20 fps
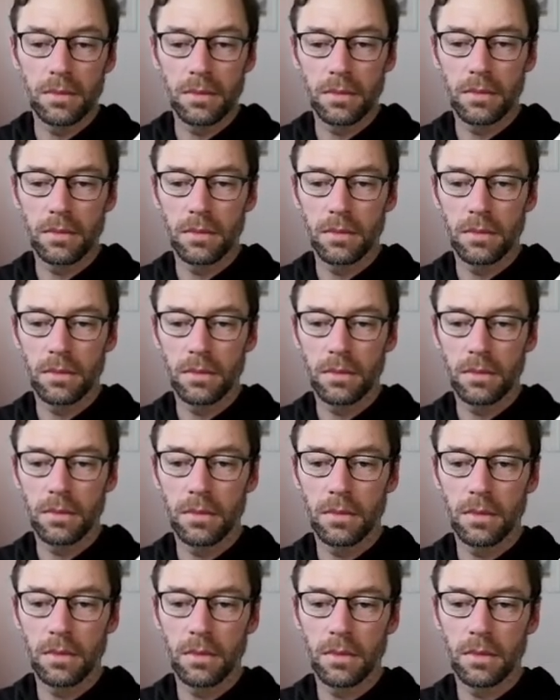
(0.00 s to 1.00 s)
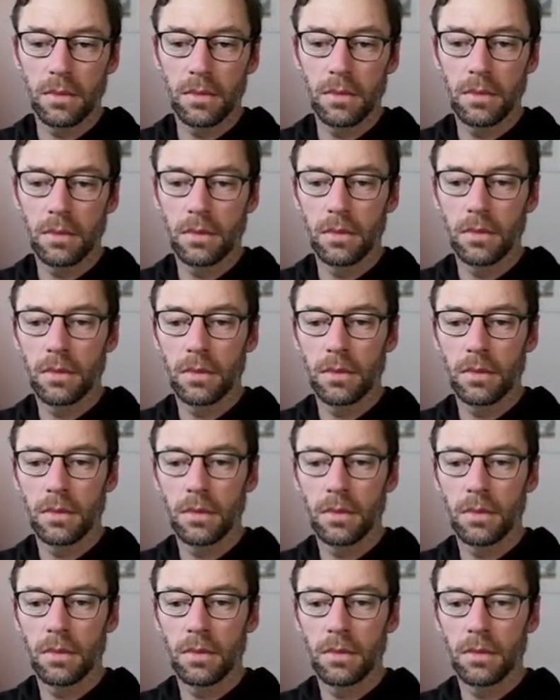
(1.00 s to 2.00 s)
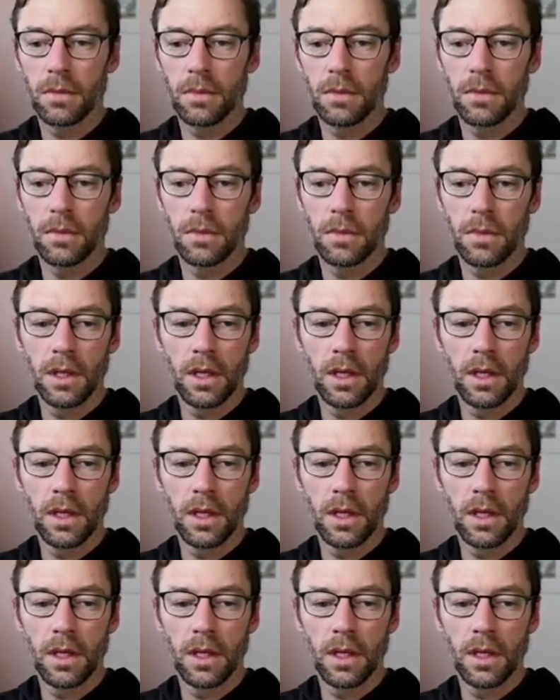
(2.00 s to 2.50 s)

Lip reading: Nobody speaks.